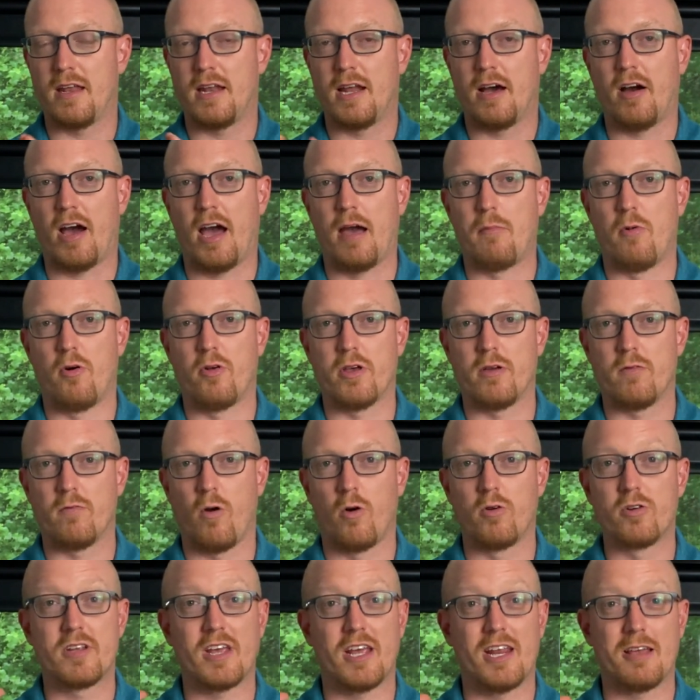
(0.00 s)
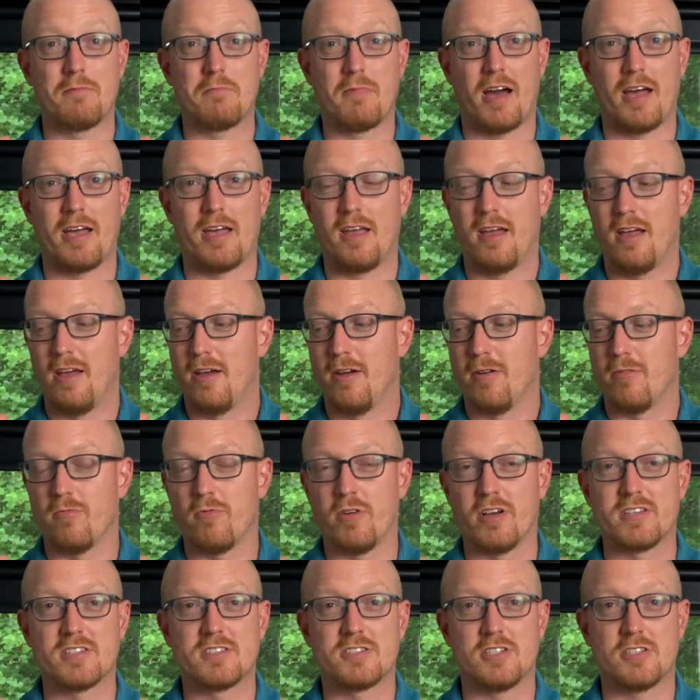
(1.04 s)
Now I'm only rotating my
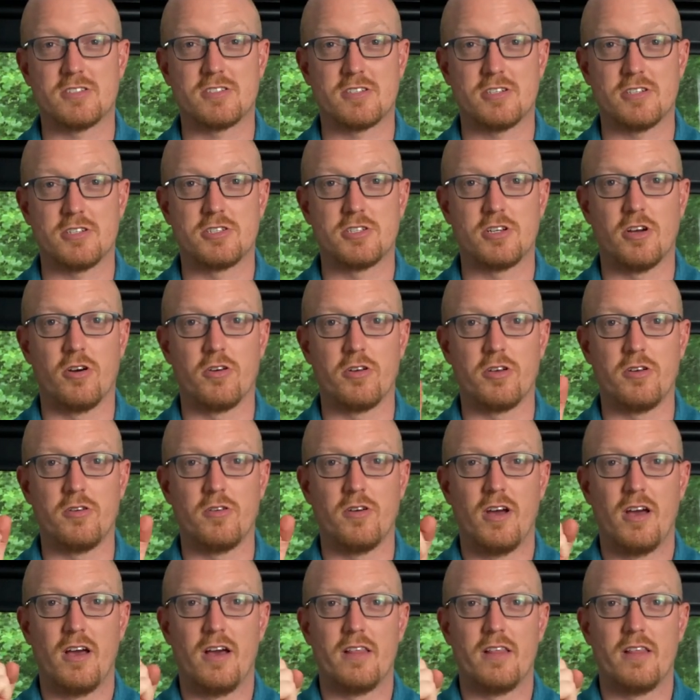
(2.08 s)
wrist just to show you.